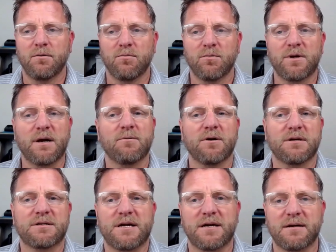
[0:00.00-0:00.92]
What I
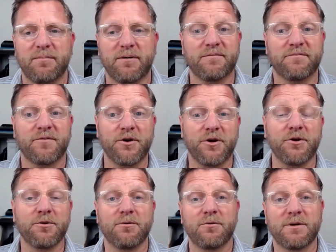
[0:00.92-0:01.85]
want to talk about for
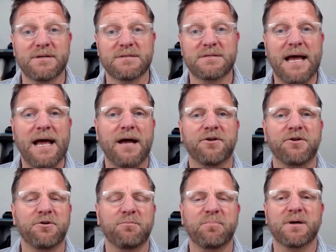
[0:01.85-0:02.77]
you is how do
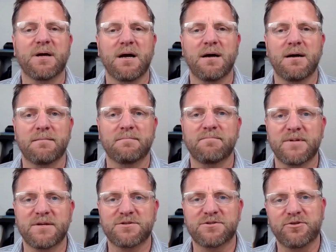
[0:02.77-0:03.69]
you become
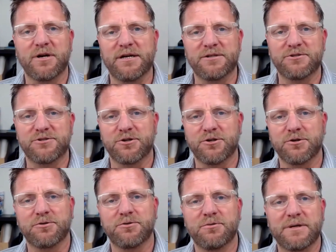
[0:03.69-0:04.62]
the stranger
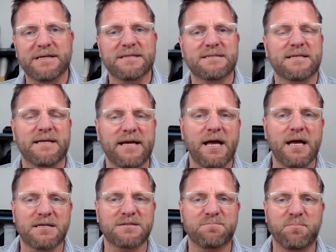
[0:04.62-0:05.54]
who is the
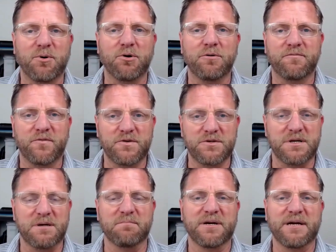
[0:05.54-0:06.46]
expert for
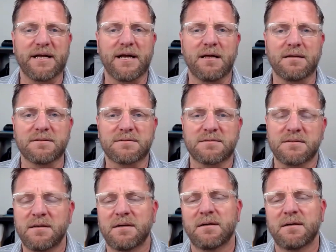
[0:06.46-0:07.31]
somebody else?